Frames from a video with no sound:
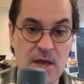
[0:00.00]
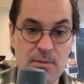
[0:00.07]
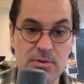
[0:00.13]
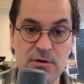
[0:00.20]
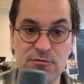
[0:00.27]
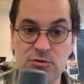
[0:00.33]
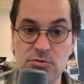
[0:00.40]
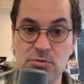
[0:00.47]
But
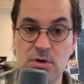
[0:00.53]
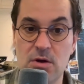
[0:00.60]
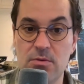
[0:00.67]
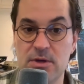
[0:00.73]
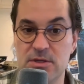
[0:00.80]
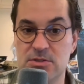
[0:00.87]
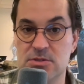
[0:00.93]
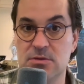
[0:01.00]
if you go
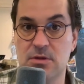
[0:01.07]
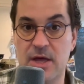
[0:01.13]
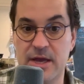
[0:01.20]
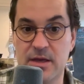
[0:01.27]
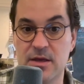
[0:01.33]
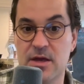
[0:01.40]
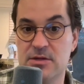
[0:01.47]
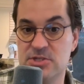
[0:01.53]
into
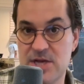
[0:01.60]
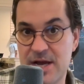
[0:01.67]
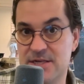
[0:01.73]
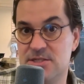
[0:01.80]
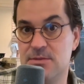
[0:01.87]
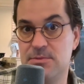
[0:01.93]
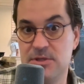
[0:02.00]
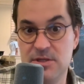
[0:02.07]
like a
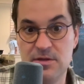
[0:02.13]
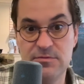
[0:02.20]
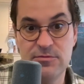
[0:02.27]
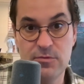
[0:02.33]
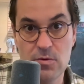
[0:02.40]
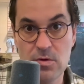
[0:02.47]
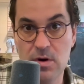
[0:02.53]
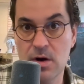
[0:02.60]
ChatGPT
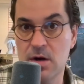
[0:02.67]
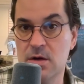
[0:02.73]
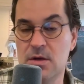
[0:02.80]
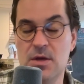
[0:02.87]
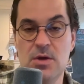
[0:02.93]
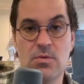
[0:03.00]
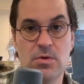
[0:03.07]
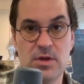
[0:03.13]
4,
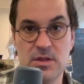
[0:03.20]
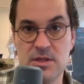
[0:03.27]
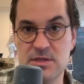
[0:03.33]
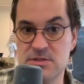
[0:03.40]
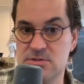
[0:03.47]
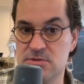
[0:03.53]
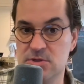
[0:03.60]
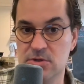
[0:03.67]
one of
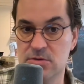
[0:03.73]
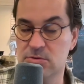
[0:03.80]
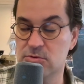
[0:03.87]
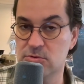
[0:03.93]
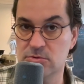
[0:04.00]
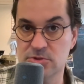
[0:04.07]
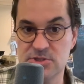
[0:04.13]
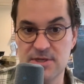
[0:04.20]
these, you know,
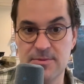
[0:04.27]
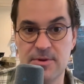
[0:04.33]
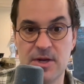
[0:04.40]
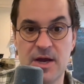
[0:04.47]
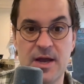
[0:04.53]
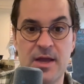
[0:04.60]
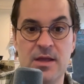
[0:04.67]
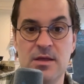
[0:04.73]
Google
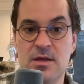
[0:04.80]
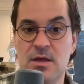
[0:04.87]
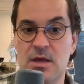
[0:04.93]
Gemini,